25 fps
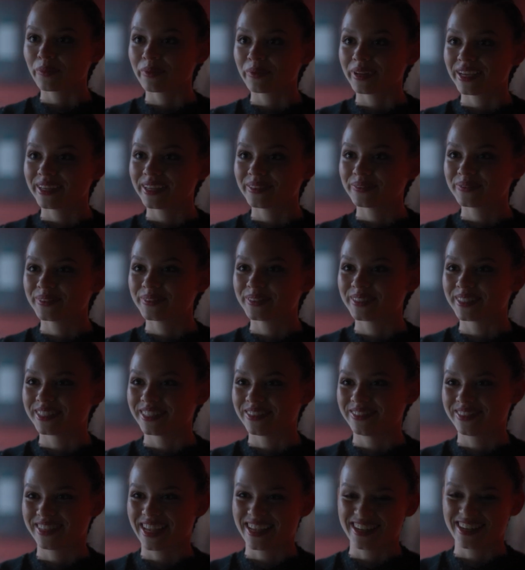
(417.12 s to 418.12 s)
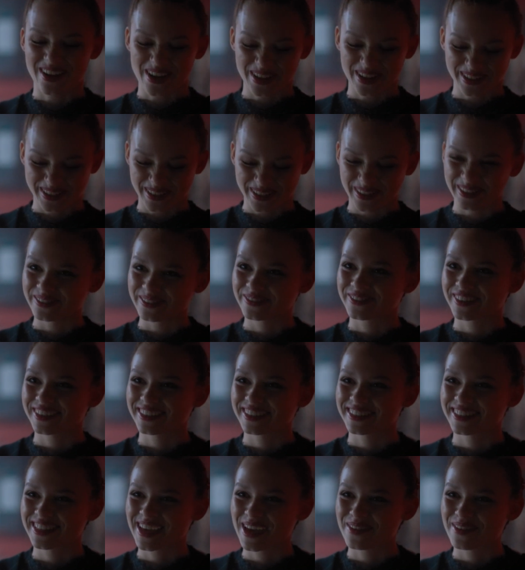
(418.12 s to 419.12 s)
Probably shouldn't have said asshole in
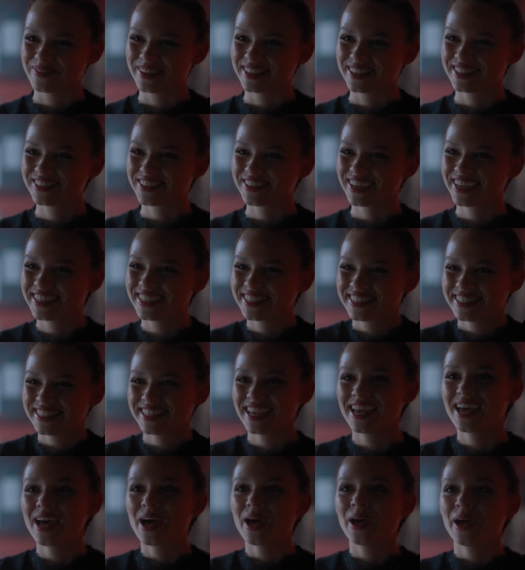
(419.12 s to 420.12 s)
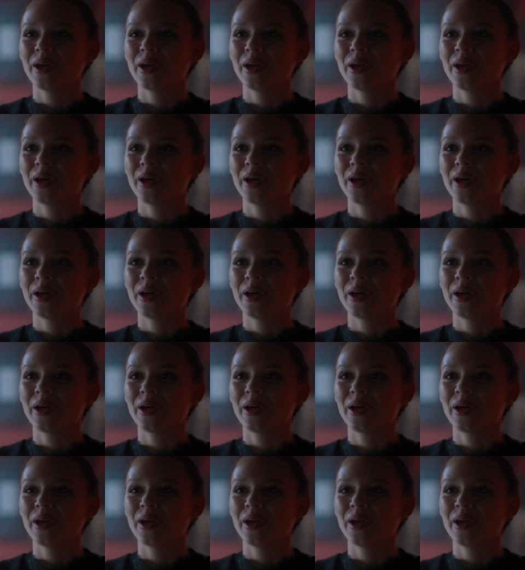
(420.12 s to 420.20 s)
front of the headmistress.